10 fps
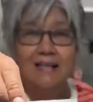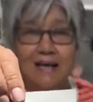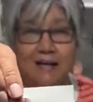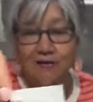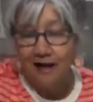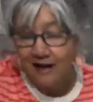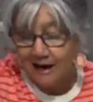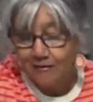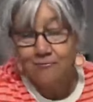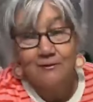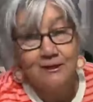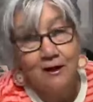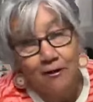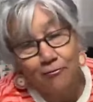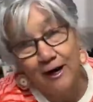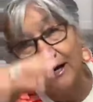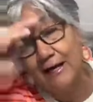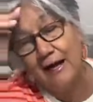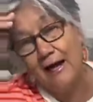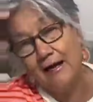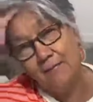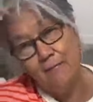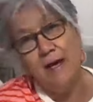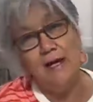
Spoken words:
The other day I read a